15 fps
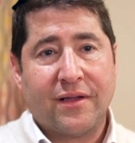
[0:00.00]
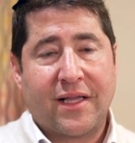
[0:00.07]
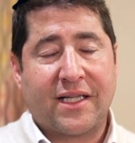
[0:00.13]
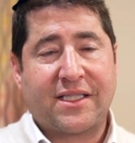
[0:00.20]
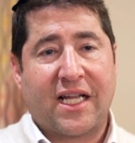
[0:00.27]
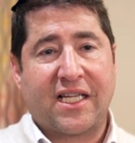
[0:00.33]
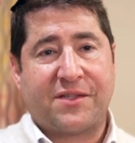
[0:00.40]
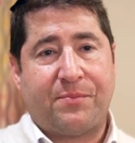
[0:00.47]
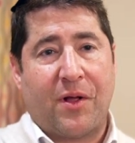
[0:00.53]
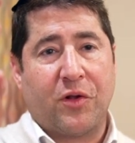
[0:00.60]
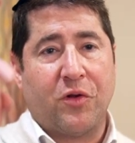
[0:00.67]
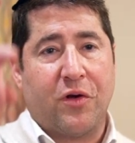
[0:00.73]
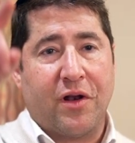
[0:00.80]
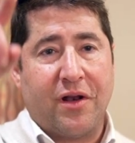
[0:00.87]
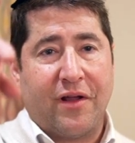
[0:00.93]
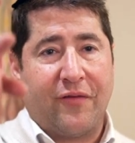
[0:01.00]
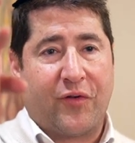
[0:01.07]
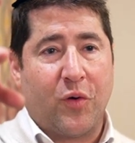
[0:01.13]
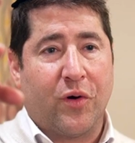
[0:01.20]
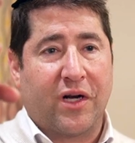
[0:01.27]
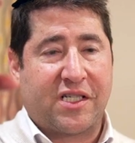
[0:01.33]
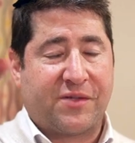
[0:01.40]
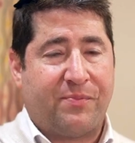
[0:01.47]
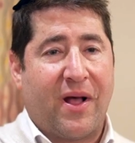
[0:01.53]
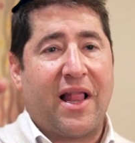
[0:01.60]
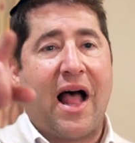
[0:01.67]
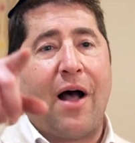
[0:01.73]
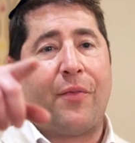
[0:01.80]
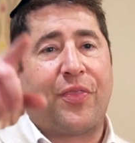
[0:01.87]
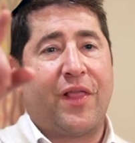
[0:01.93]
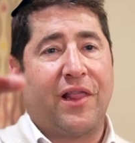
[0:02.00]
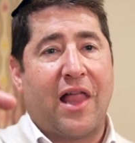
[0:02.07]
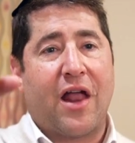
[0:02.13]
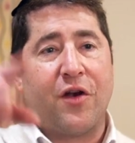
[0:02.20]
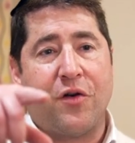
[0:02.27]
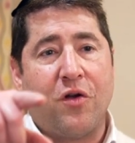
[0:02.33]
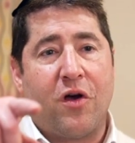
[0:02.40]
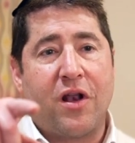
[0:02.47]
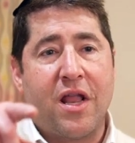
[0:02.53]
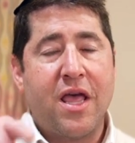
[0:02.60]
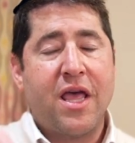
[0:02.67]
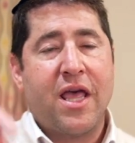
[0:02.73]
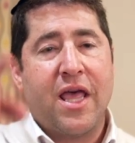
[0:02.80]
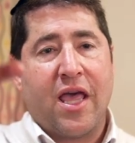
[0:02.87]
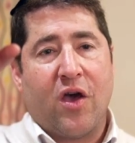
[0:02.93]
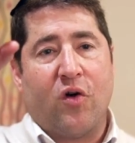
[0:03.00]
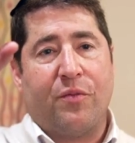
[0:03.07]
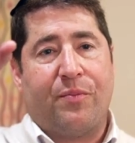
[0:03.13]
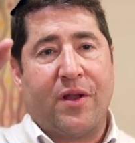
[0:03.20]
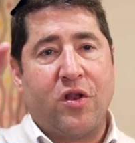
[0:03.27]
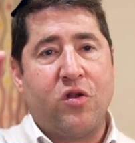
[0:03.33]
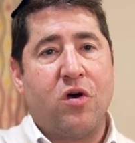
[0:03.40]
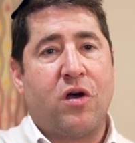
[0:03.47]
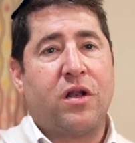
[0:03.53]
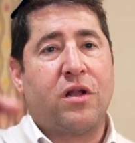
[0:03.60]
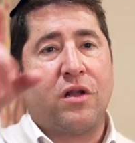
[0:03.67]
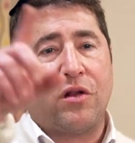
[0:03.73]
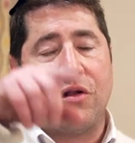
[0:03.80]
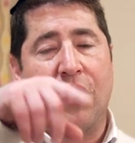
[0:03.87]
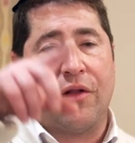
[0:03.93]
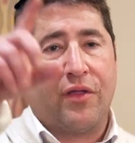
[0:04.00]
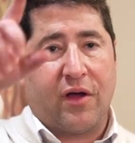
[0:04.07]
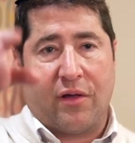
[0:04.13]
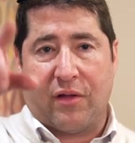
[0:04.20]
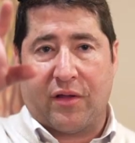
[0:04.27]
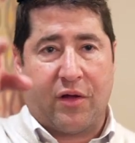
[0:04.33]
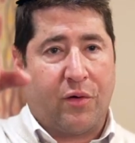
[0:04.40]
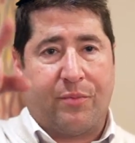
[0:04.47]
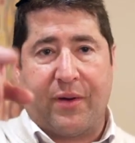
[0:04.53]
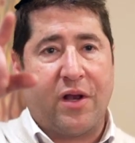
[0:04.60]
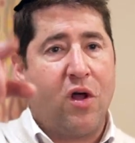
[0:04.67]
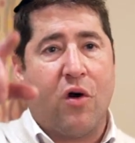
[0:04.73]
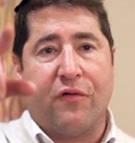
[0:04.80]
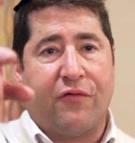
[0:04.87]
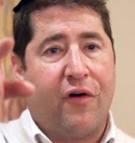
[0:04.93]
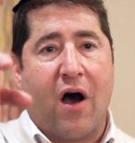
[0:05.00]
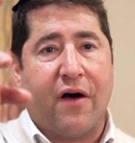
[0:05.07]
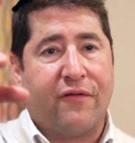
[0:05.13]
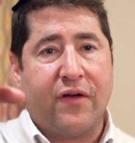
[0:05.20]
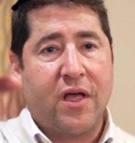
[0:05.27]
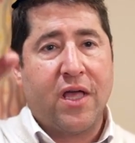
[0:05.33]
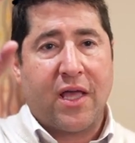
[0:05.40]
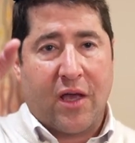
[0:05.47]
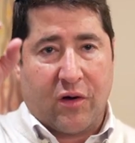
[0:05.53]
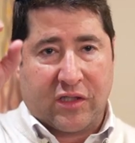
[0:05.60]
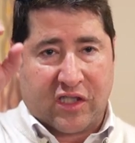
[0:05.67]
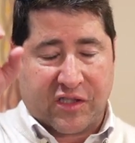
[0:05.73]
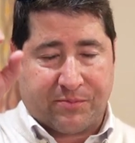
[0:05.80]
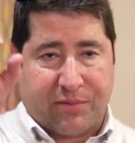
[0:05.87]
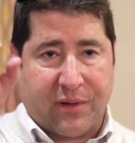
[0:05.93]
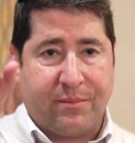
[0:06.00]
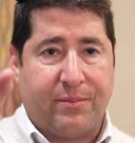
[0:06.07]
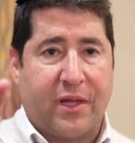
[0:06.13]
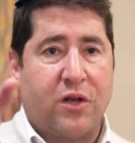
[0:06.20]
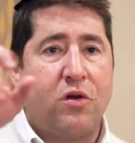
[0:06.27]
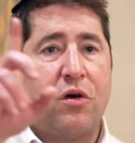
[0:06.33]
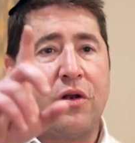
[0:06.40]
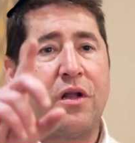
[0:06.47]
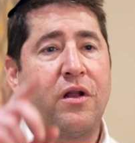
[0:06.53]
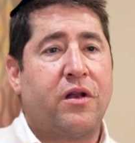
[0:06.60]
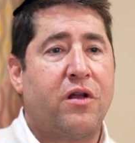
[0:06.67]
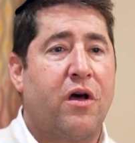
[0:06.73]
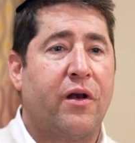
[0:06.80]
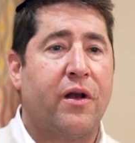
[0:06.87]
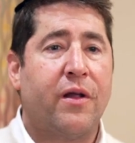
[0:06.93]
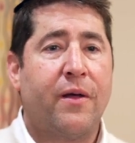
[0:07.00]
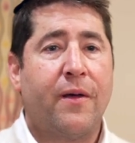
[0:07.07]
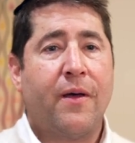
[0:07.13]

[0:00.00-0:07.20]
That's how it's spelled Nun. If you were to spell out the letter Nun, it would be Nun, Nun. There would be no Vav. It would just be Nun, Nun.